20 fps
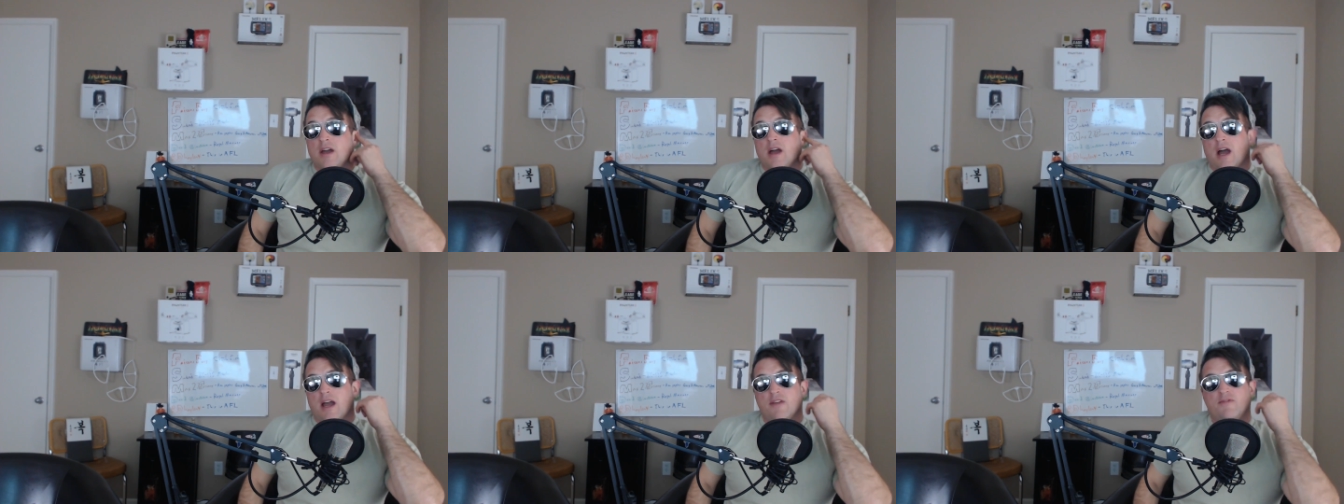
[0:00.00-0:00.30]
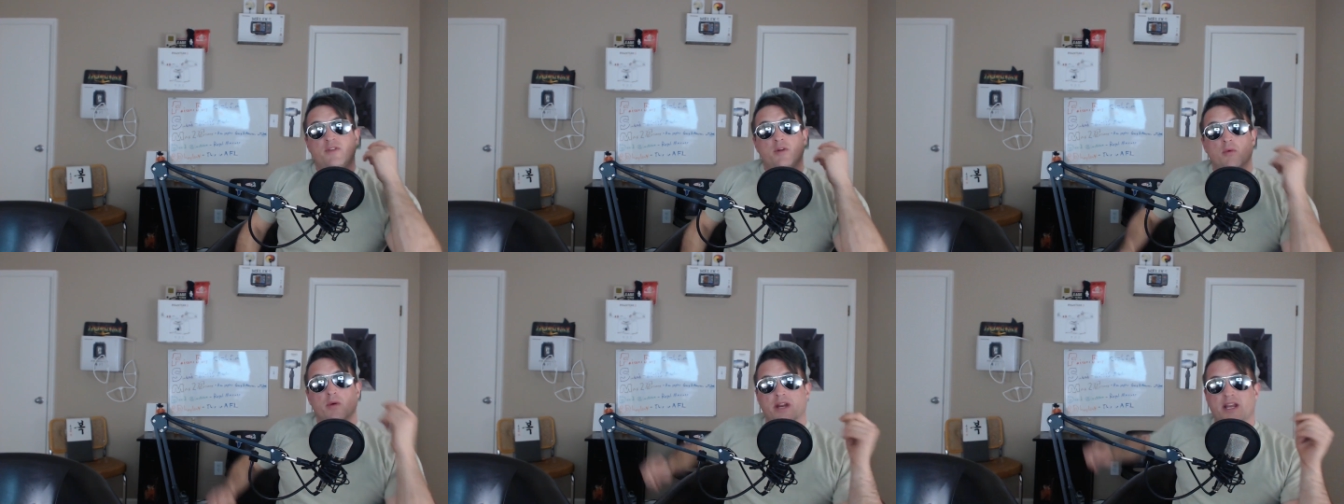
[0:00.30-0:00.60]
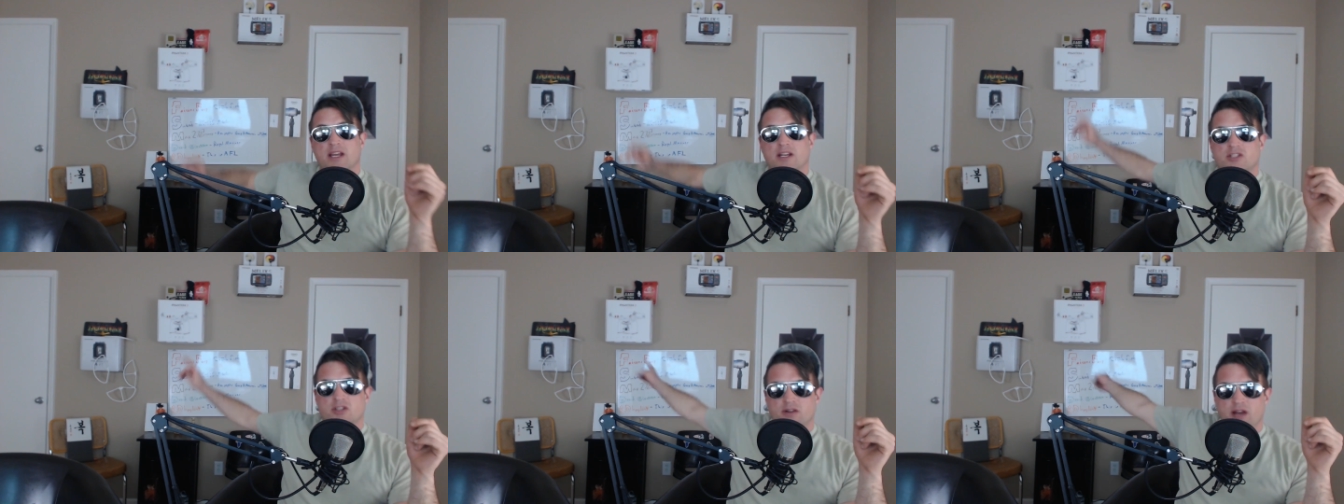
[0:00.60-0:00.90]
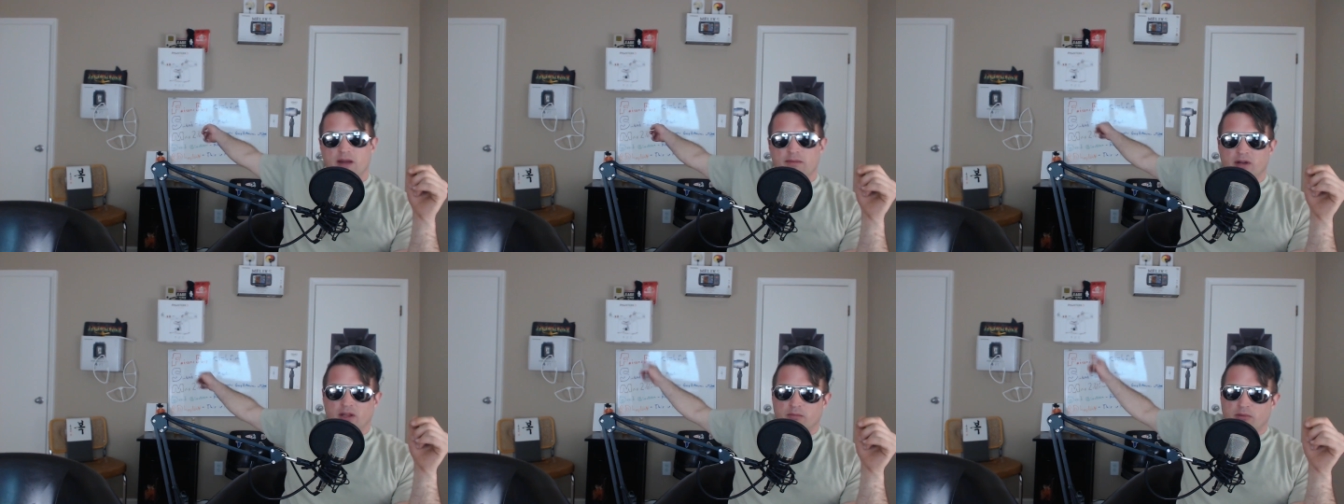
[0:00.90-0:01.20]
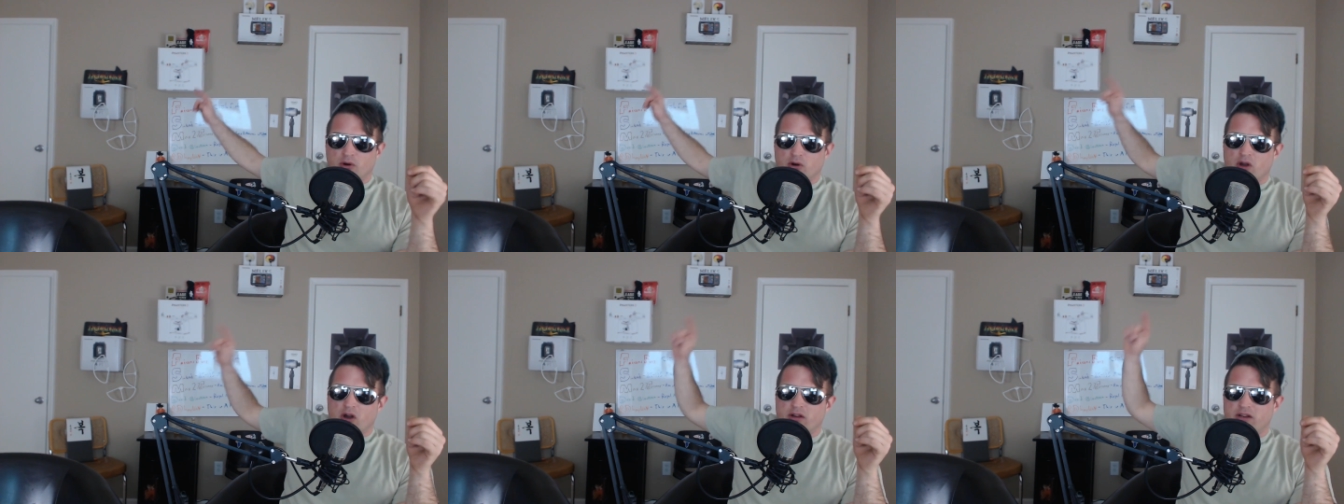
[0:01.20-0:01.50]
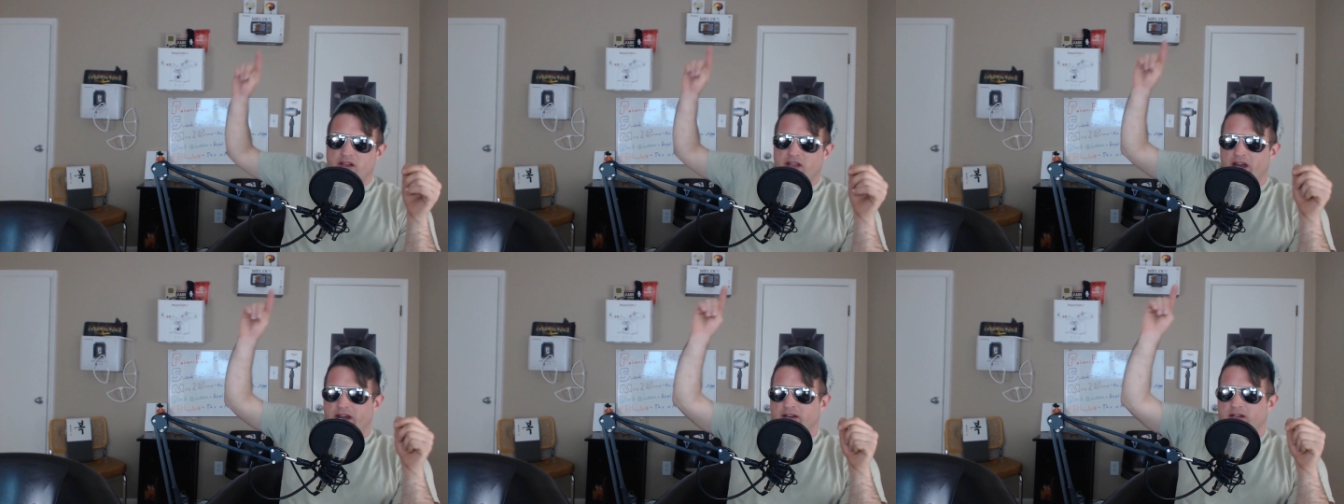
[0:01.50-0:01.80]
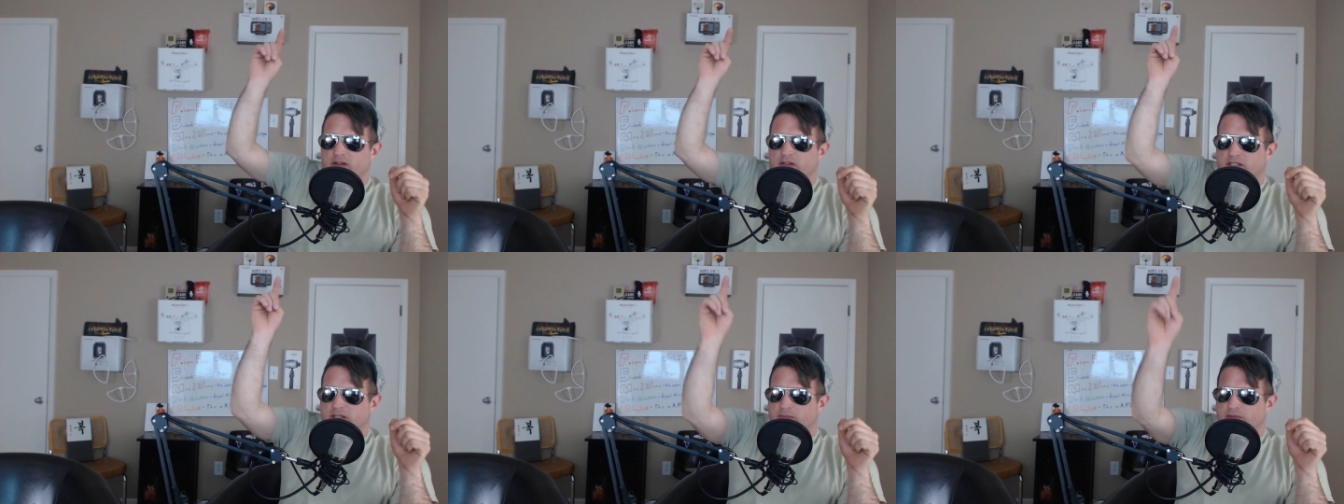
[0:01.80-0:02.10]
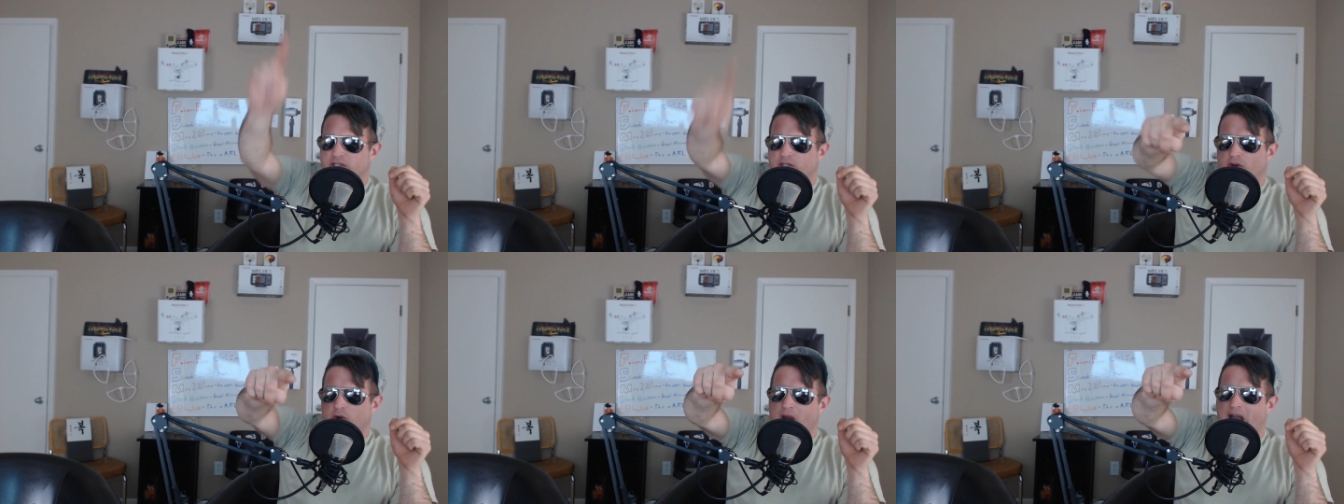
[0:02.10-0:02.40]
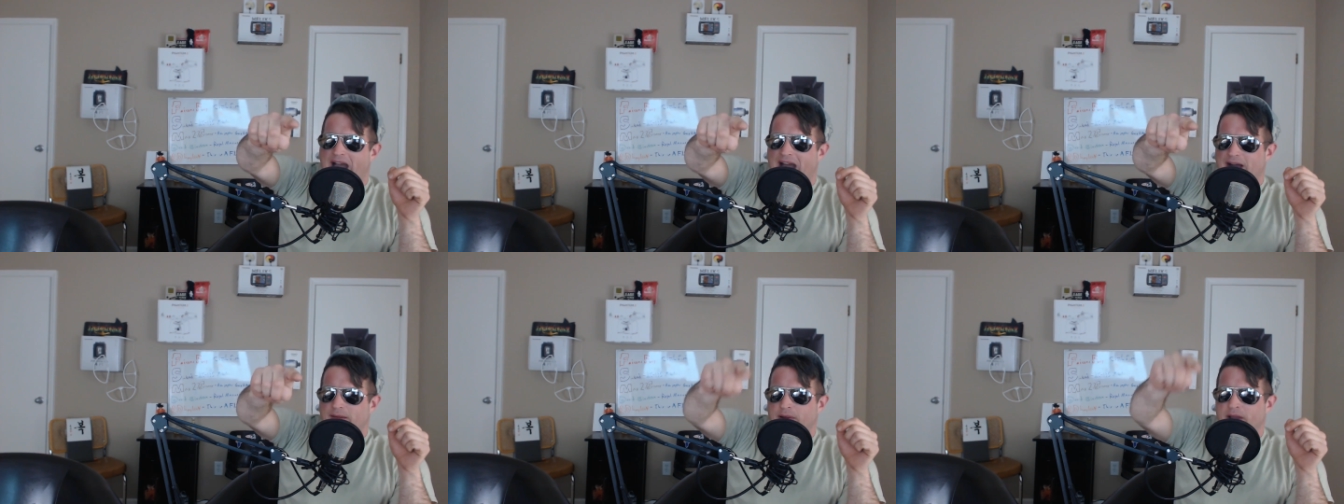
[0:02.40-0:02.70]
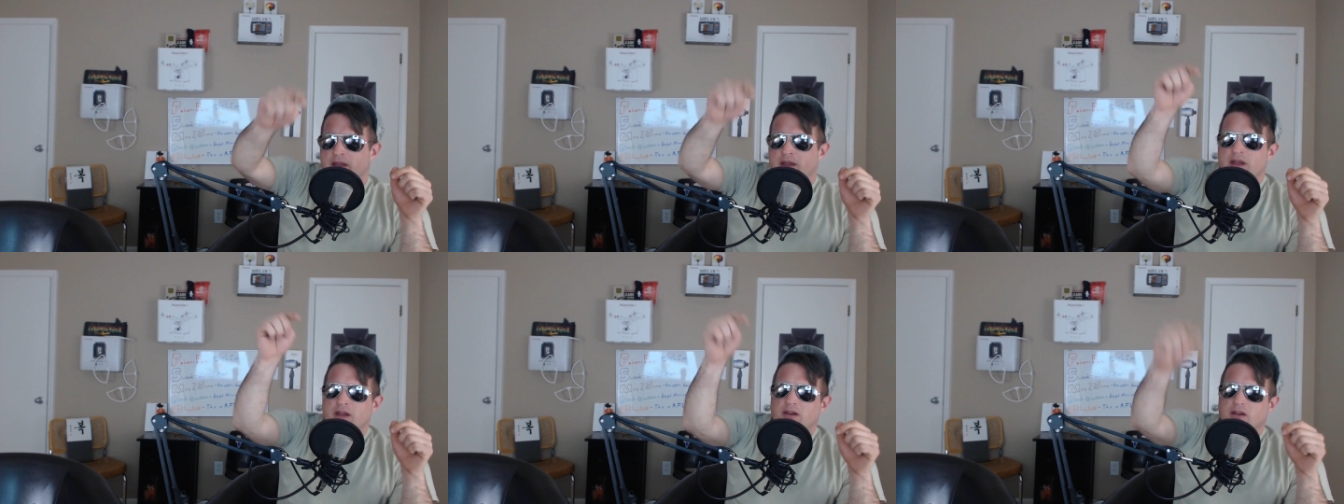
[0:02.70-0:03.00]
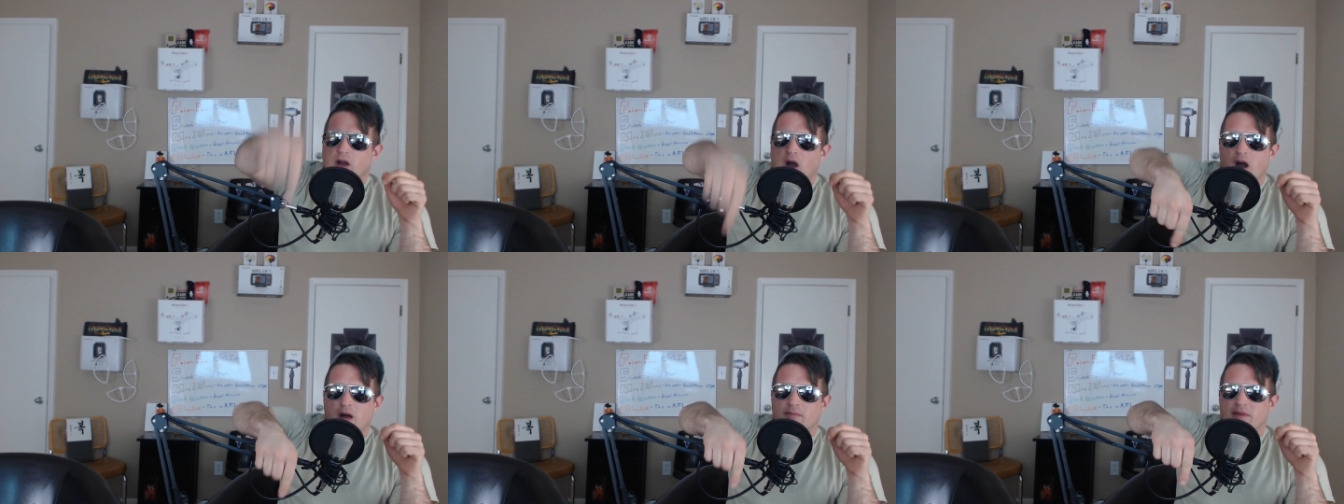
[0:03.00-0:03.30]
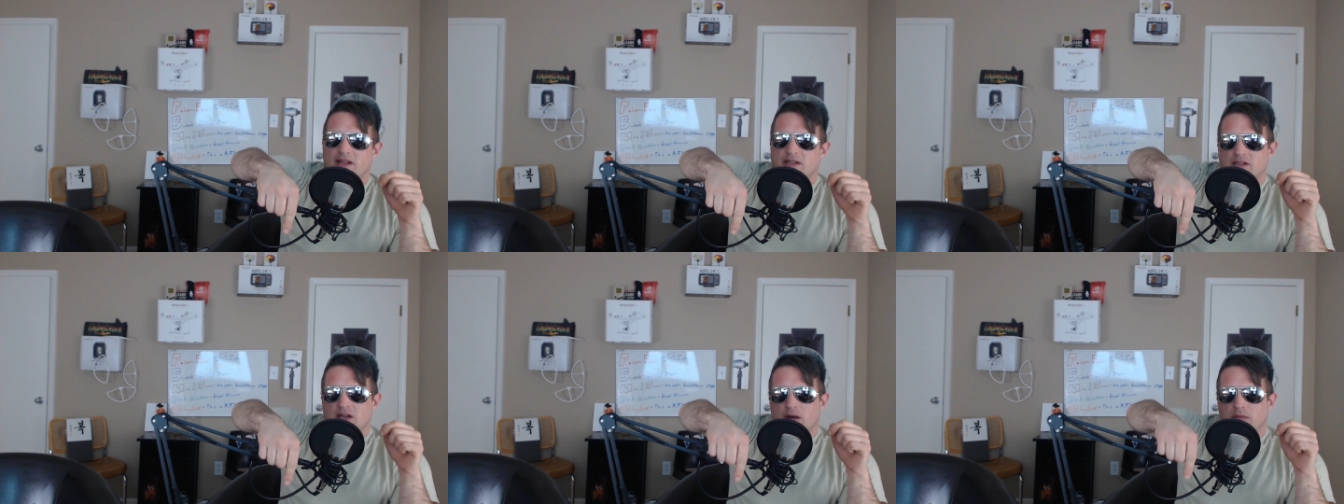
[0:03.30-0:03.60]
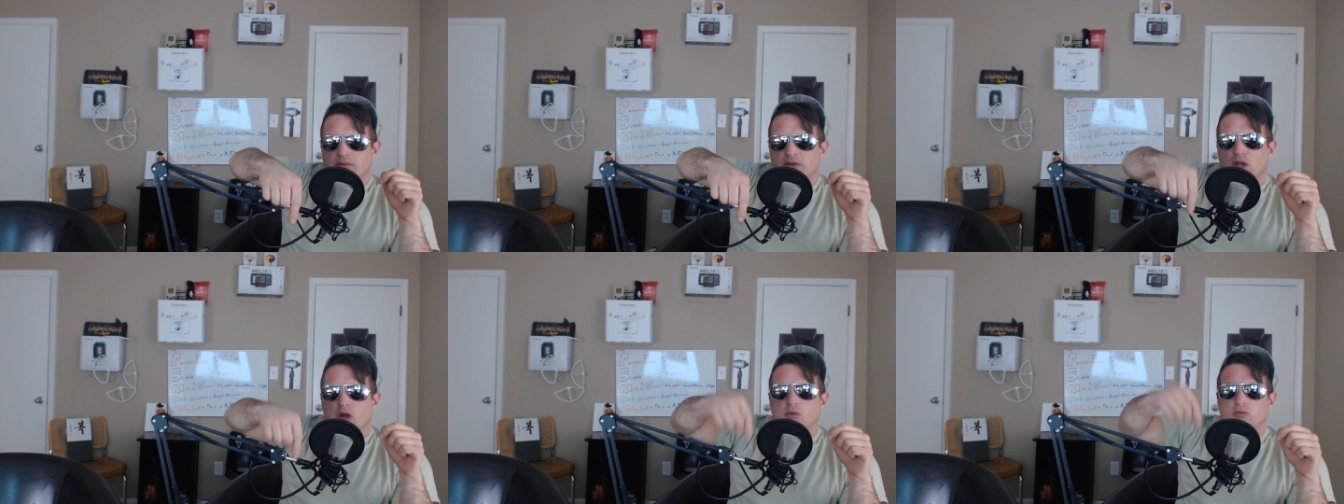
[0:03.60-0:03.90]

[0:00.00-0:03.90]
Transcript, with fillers: If you want to get your name on the board, all you got to do is subscribe, comment down below.